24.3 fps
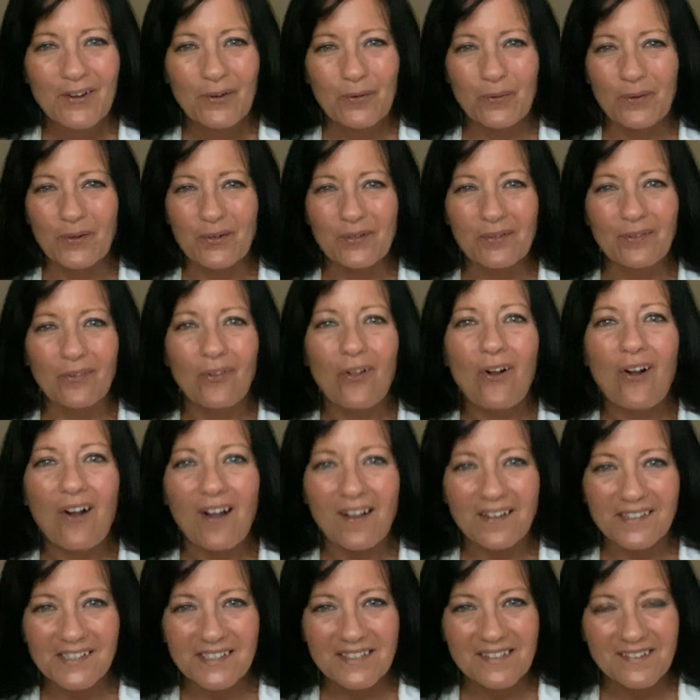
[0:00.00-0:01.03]
or
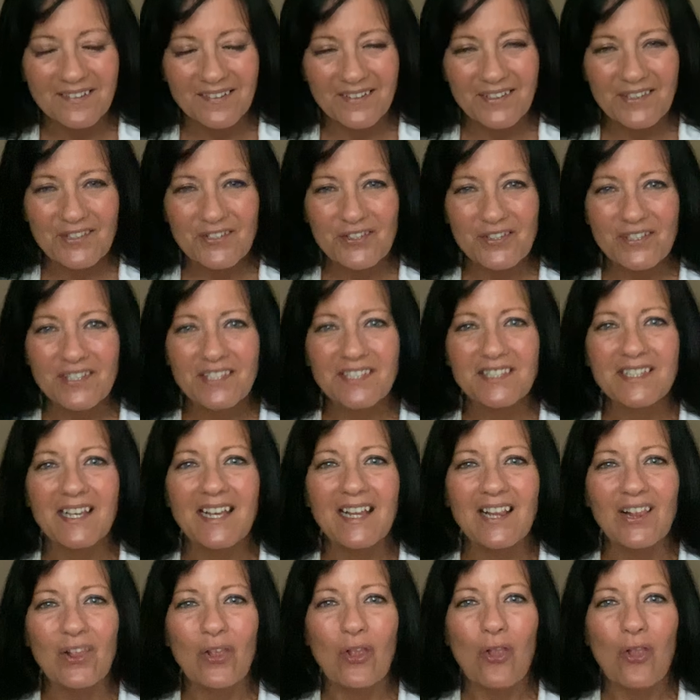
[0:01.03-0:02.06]
lost. Let's just
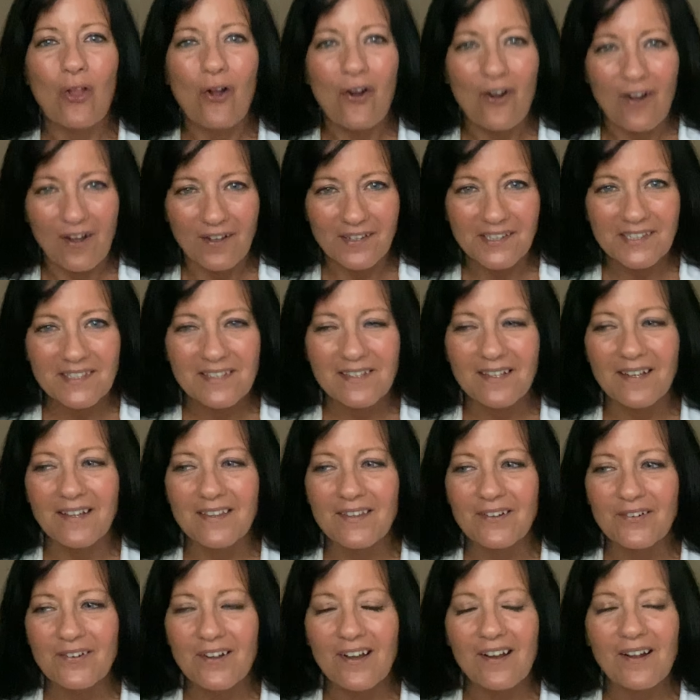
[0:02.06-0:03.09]
say lost.
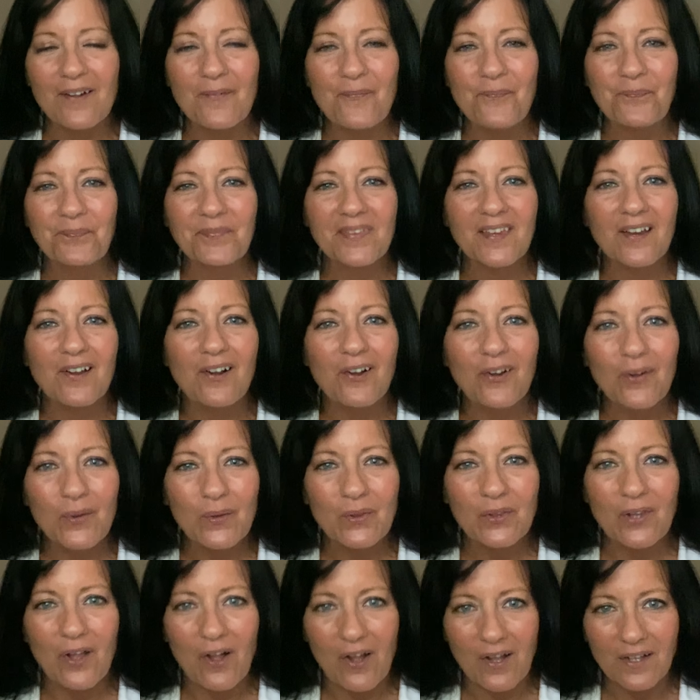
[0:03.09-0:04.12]
They're not all
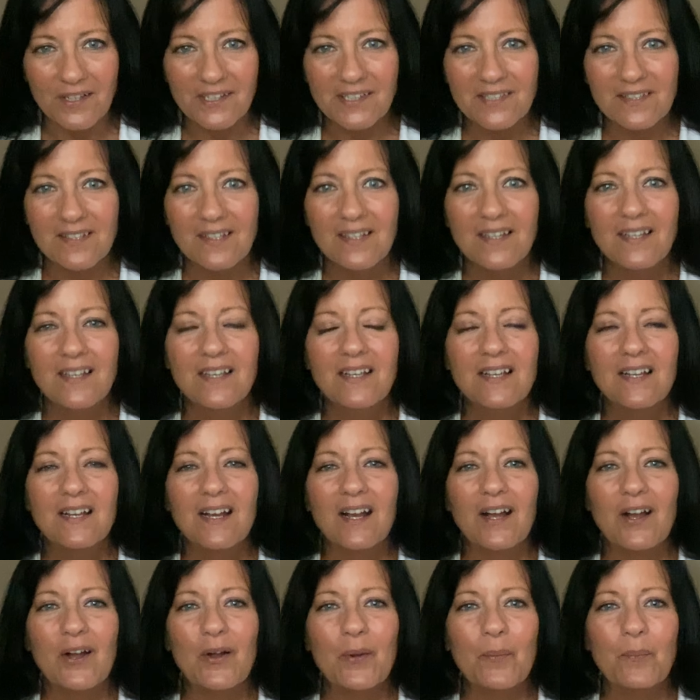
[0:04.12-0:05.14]
lost.
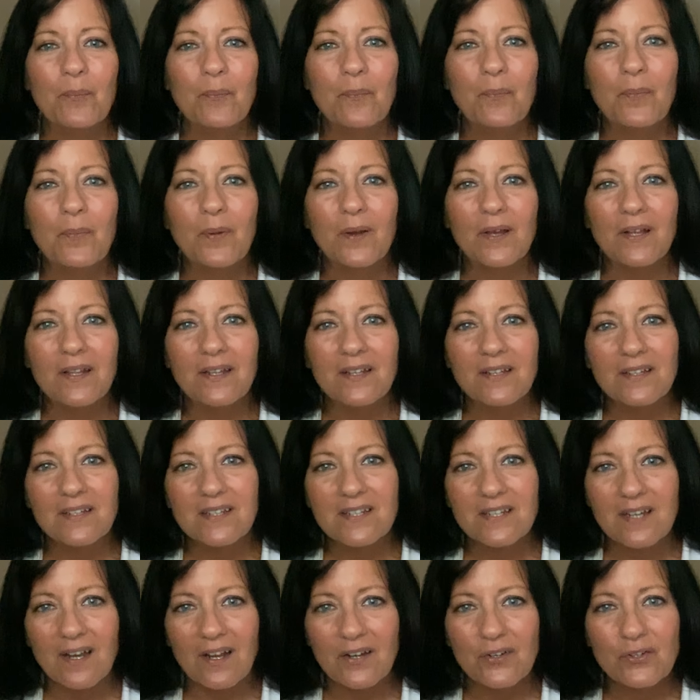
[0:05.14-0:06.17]
But
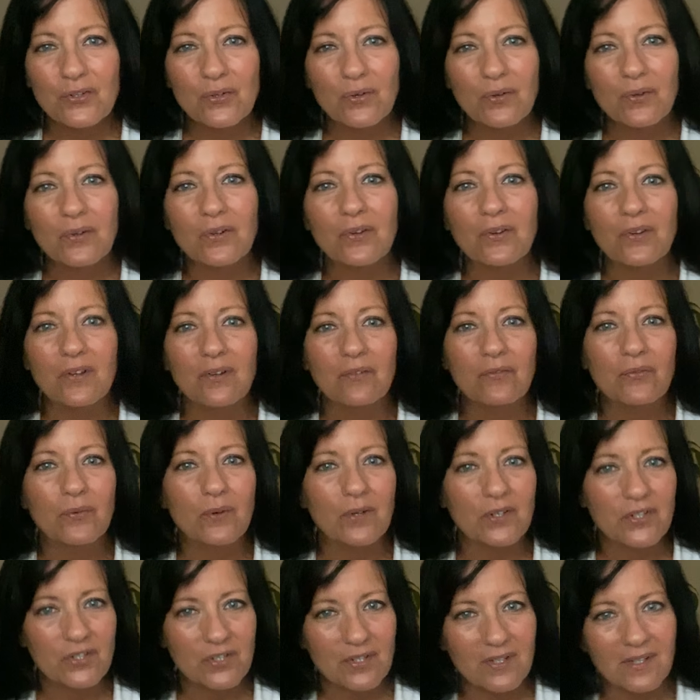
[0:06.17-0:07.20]
Todd Turner,
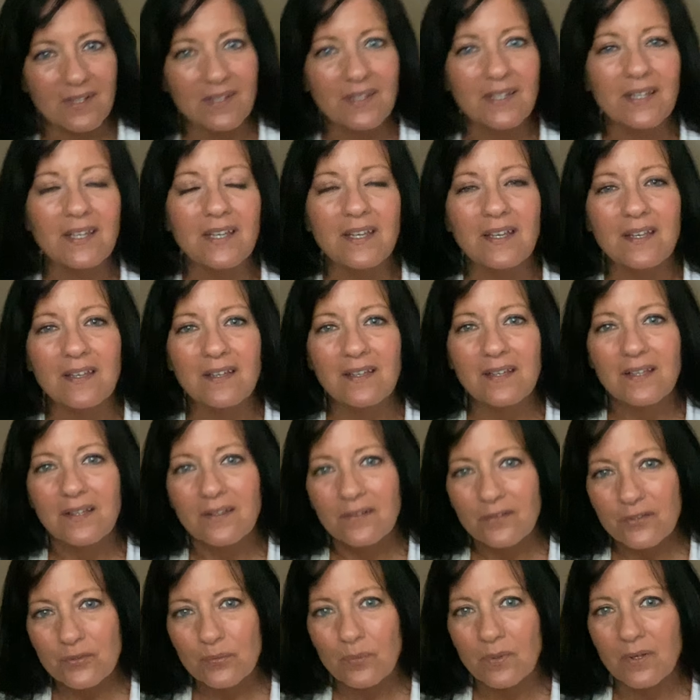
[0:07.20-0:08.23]
unfortunately,
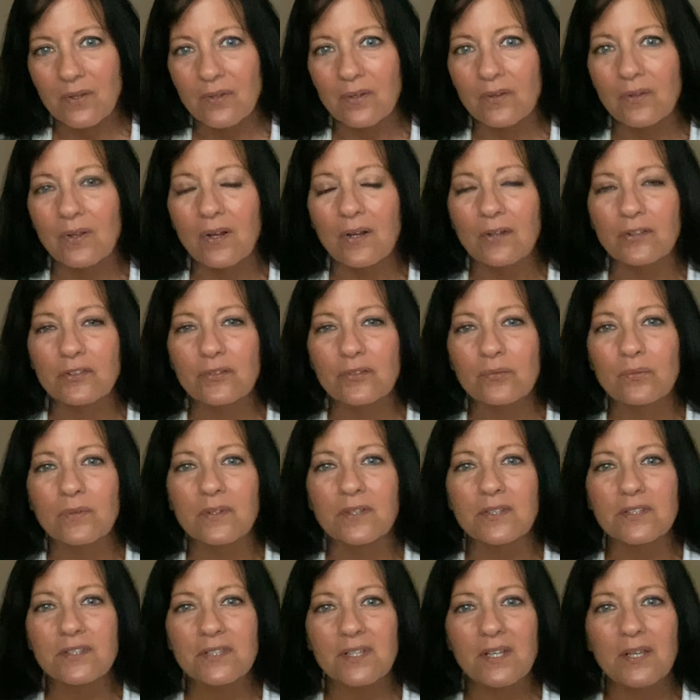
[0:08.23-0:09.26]
is one of the lost
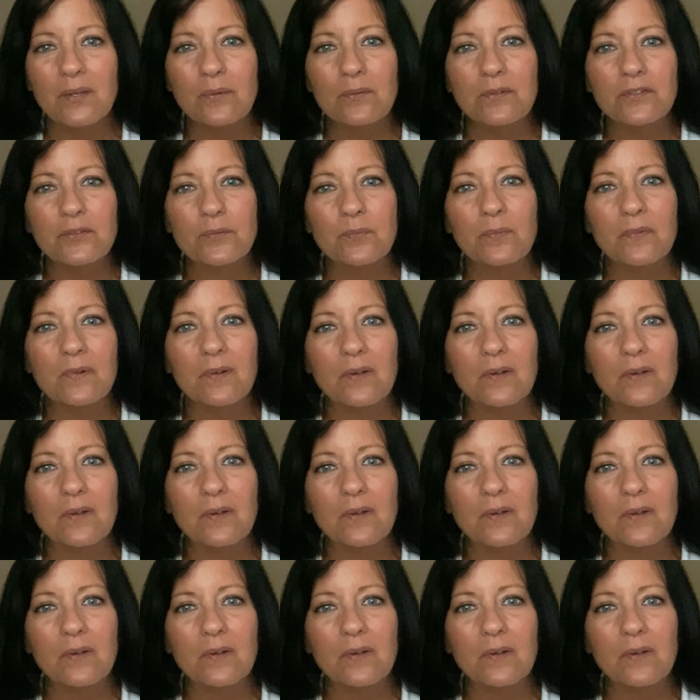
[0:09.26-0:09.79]
ones. He was